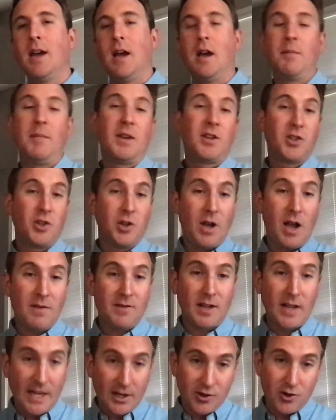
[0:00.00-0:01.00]
Make sure you have
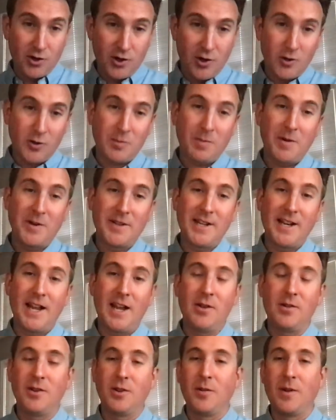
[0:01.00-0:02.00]
the lecture notes printed
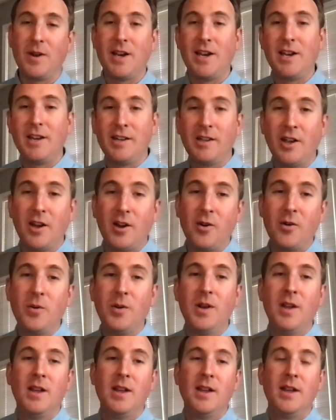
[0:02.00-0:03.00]
out and you're ready to
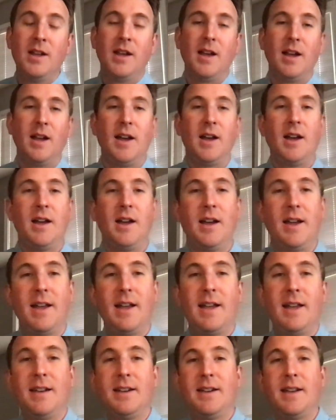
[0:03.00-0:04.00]
go,
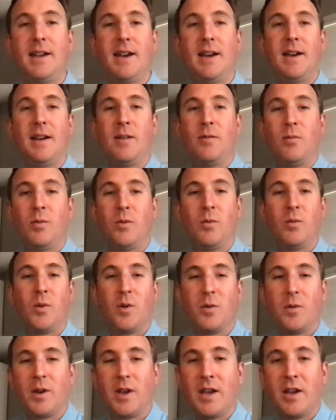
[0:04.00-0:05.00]
and
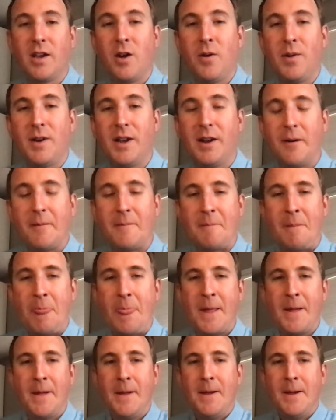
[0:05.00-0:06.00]
we'll get going here.
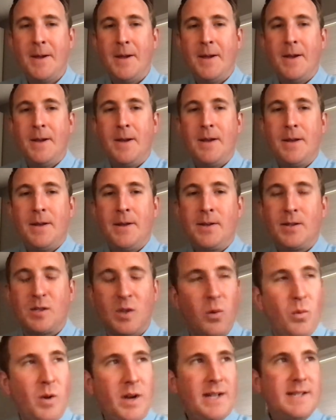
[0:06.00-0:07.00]

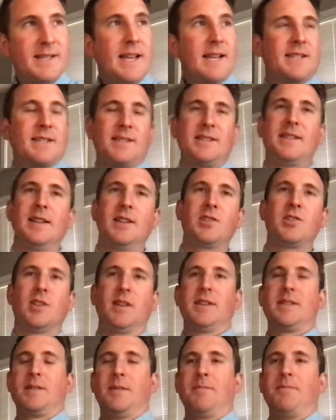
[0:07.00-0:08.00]
So, what is
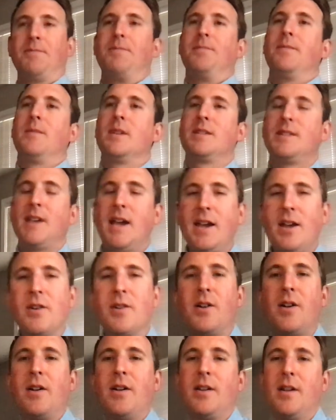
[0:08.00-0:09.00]
existentialism?
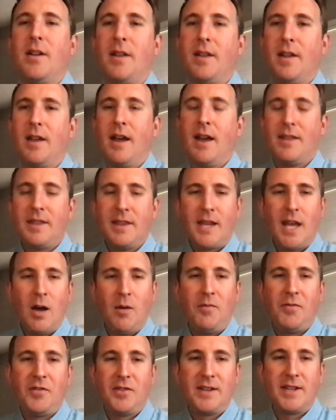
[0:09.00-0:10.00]
Sire, I think,
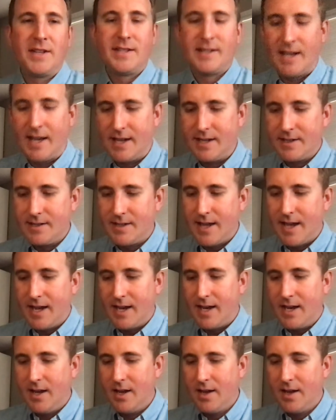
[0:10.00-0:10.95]
helpfully says that